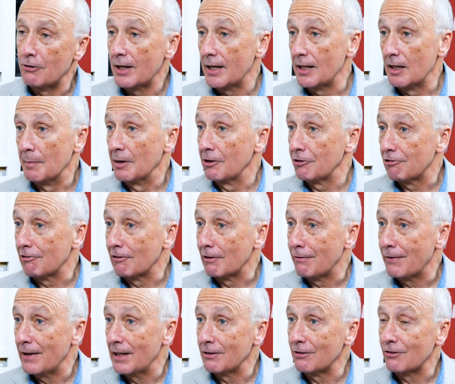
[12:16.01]
the Ministry of
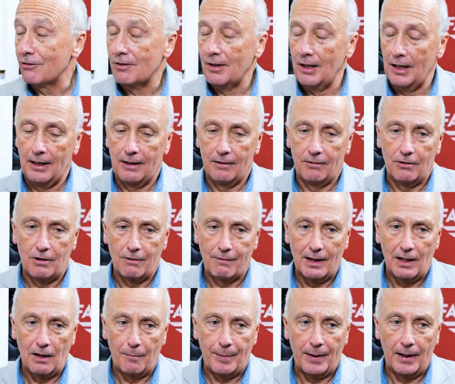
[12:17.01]
Defence, in
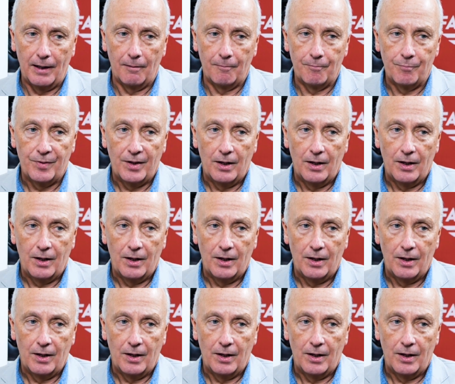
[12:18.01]
developing